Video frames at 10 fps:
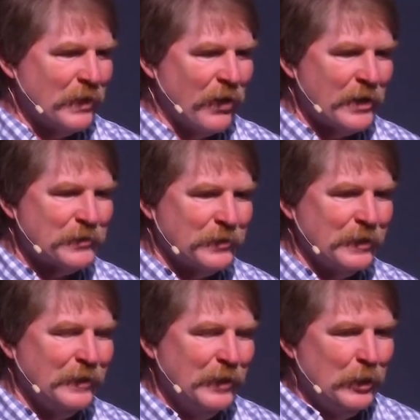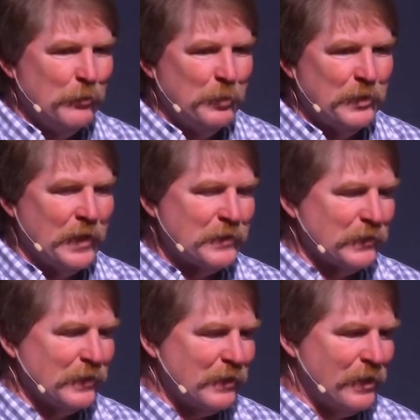that are actually
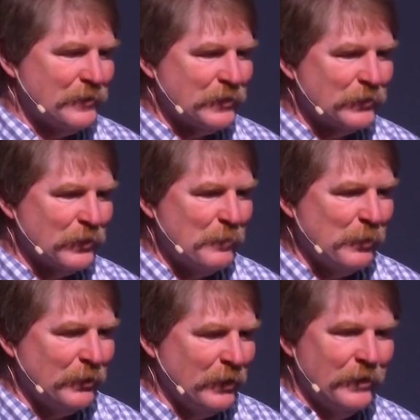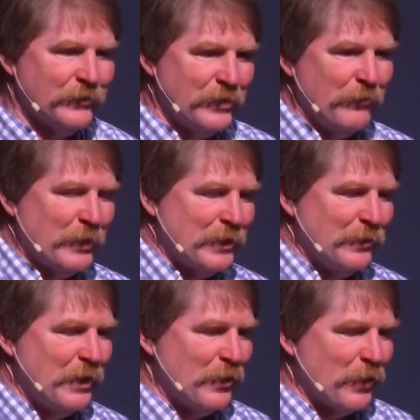potentially causing trouble and see if we can
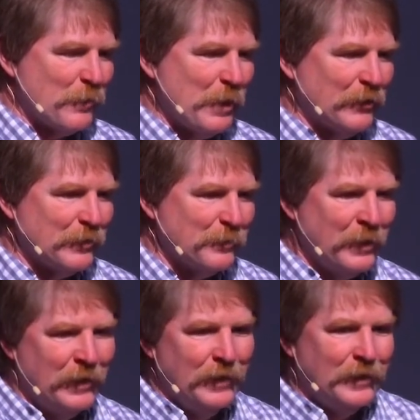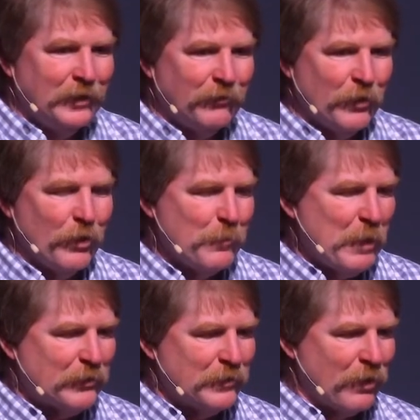do anything about them. If you heard
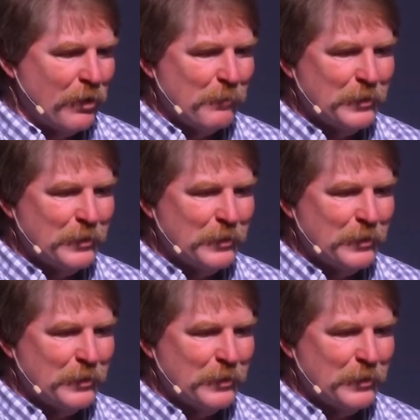about the DART